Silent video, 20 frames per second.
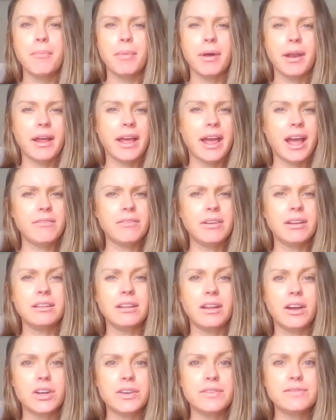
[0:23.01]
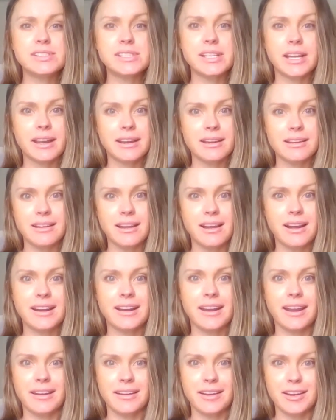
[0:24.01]
but I have a lot of second
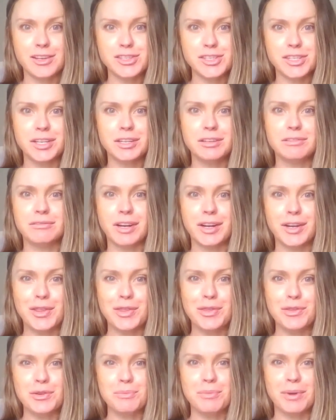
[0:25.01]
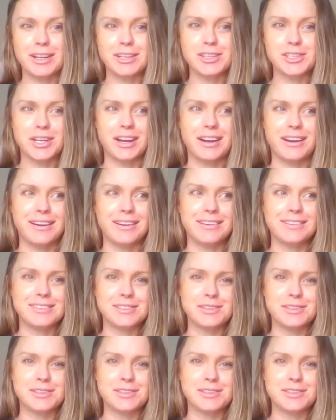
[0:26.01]
line energy running through my chart.